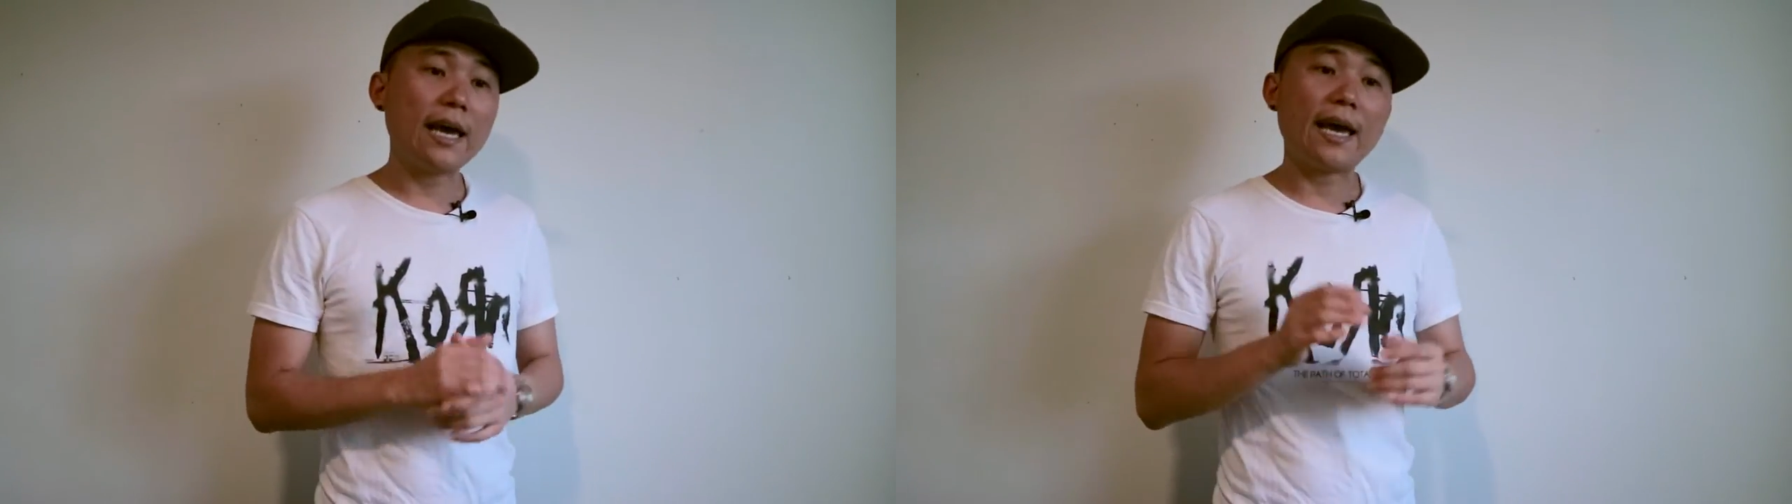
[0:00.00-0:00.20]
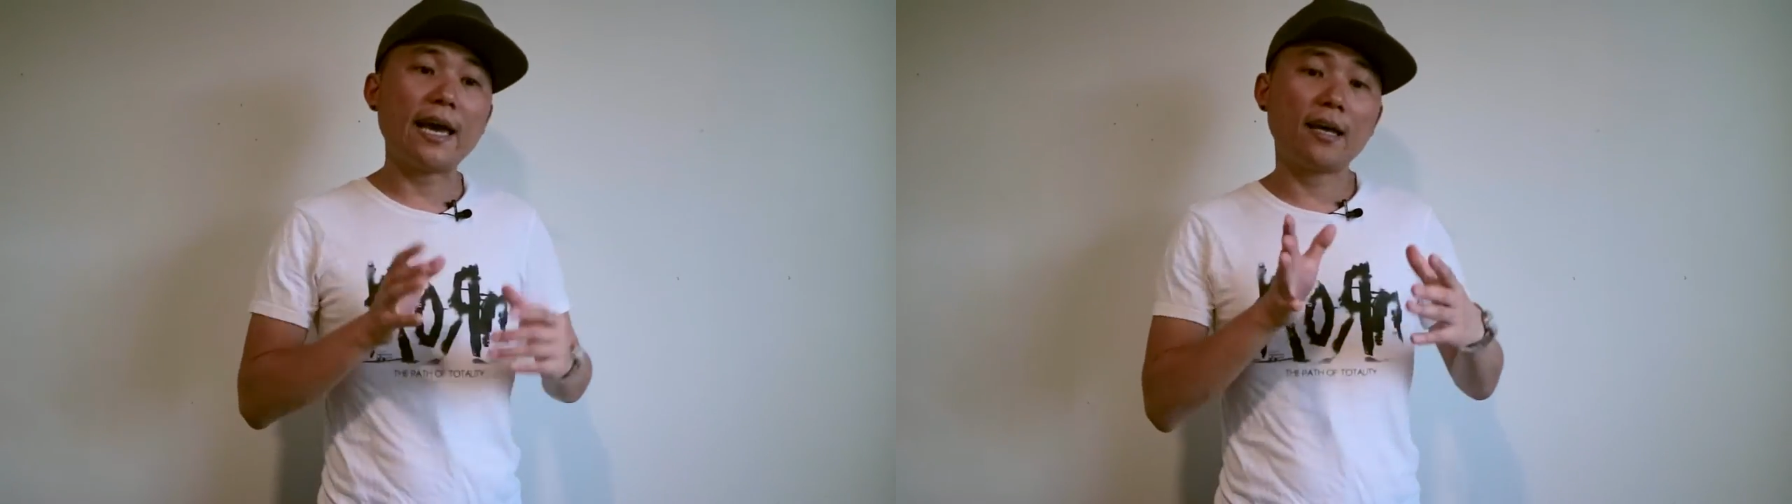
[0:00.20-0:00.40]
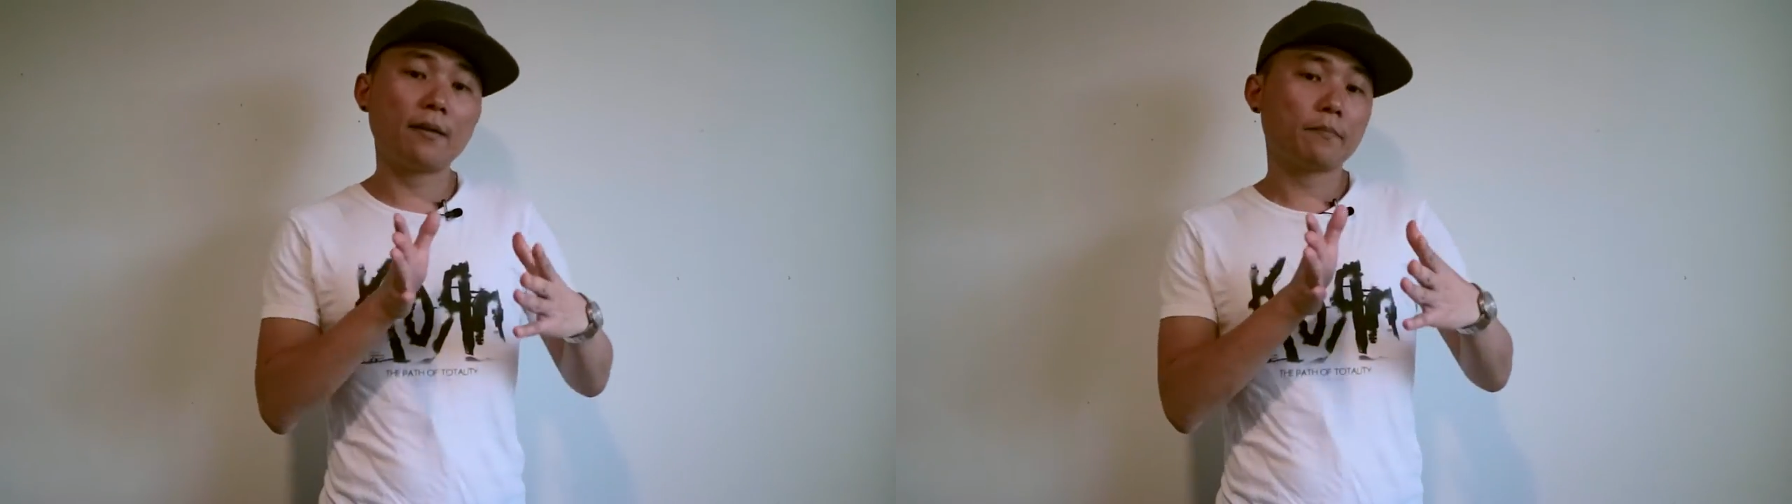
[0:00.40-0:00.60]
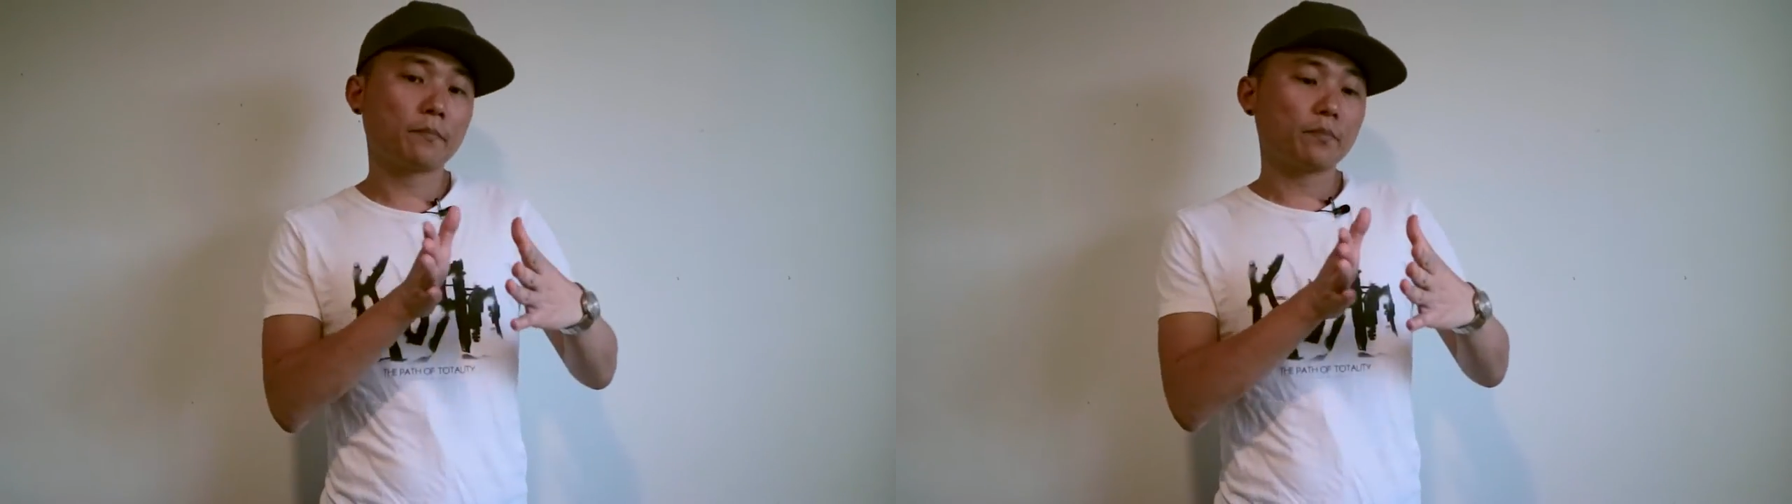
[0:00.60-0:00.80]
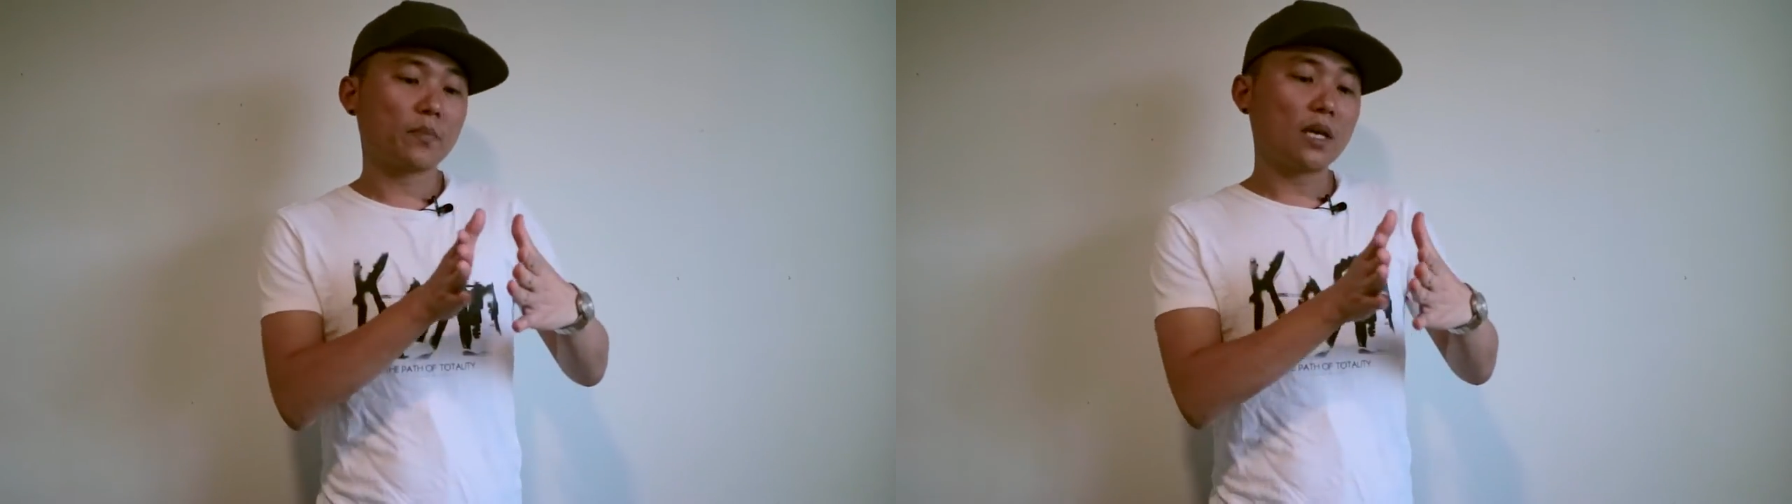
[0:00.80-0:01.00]
And
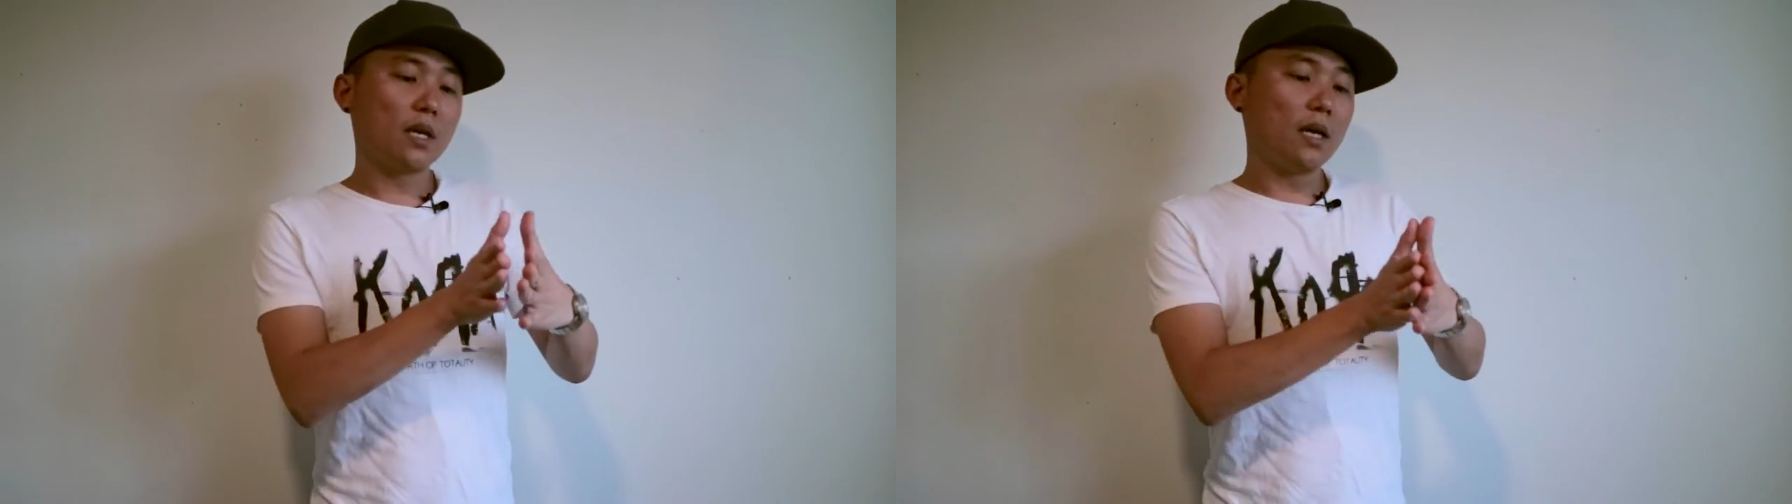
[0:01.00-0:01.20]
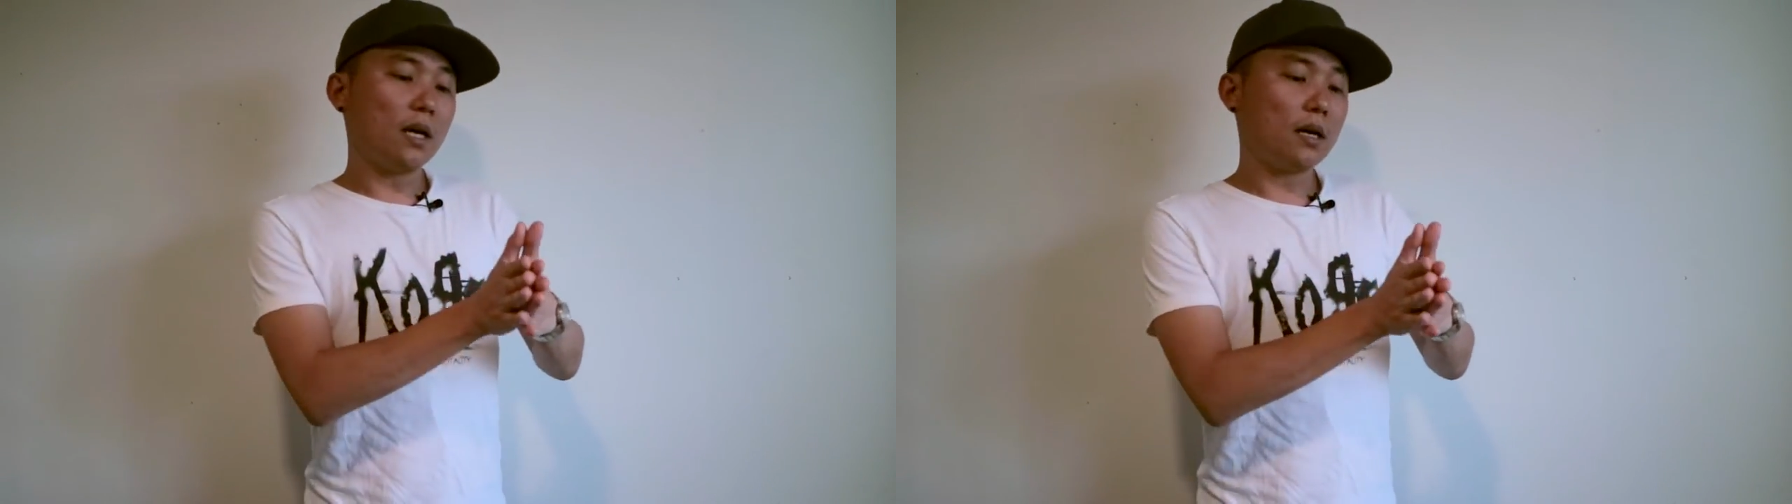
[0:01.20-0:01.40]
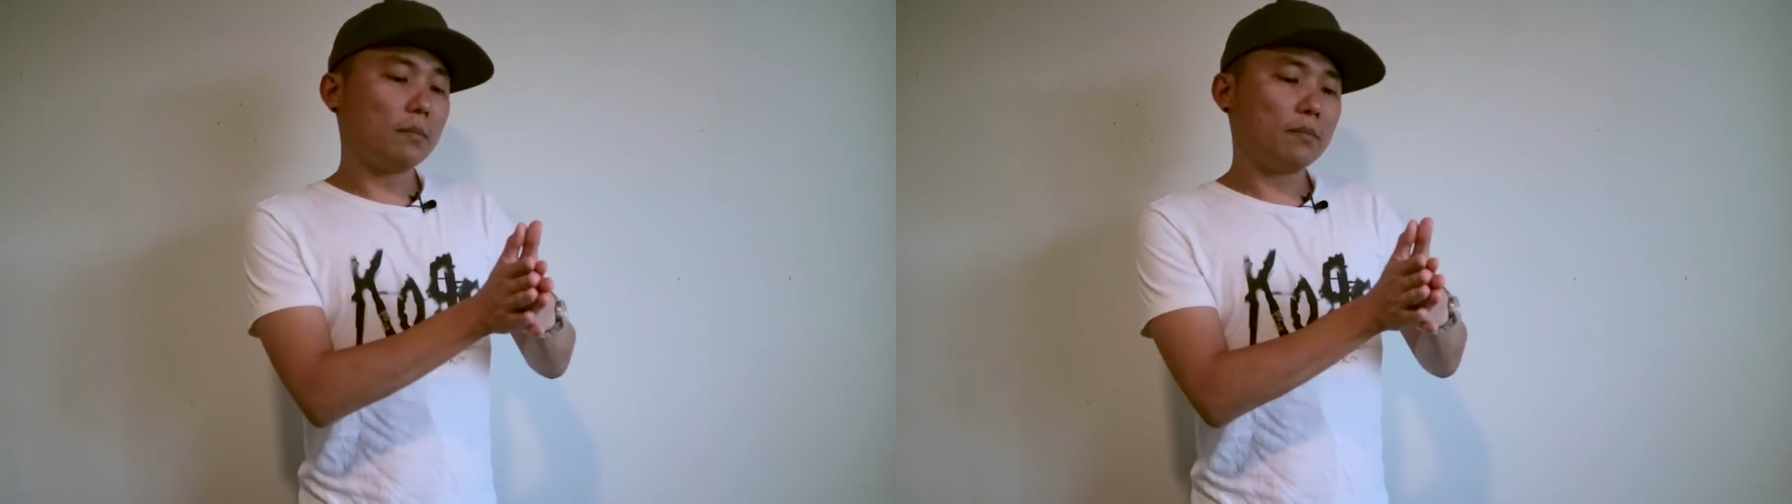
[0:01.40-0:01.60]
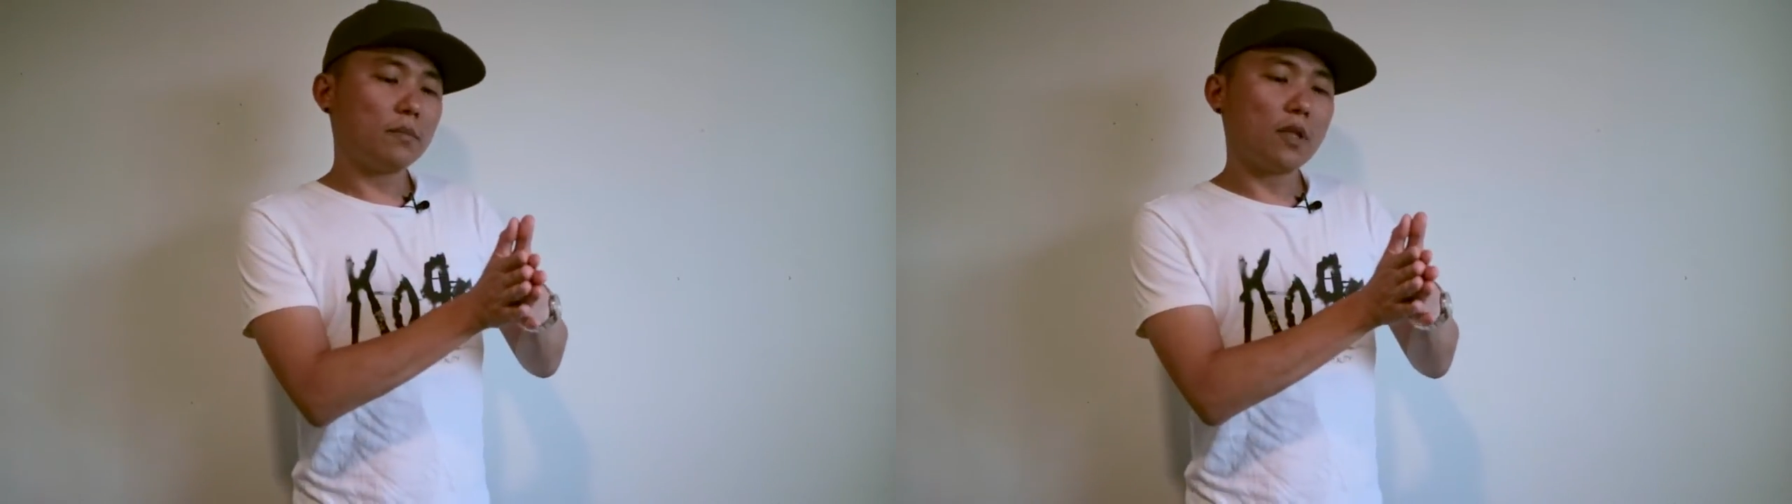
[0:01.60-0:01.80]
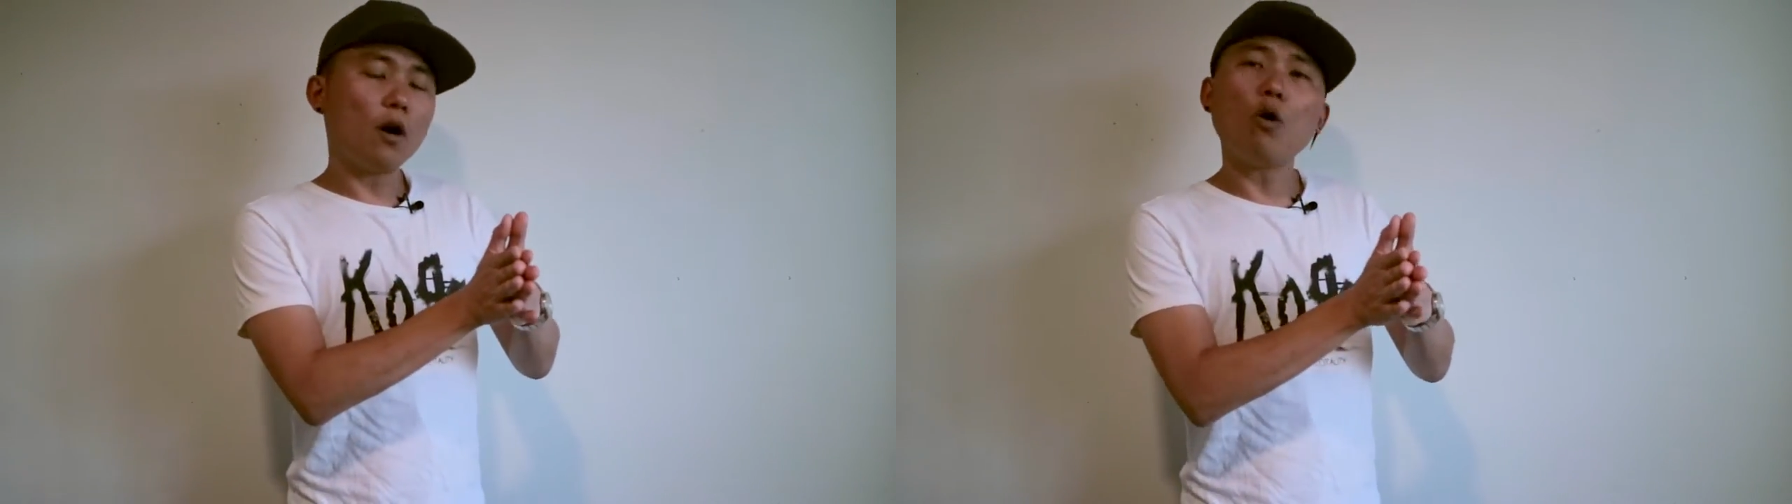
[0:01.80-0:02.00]
the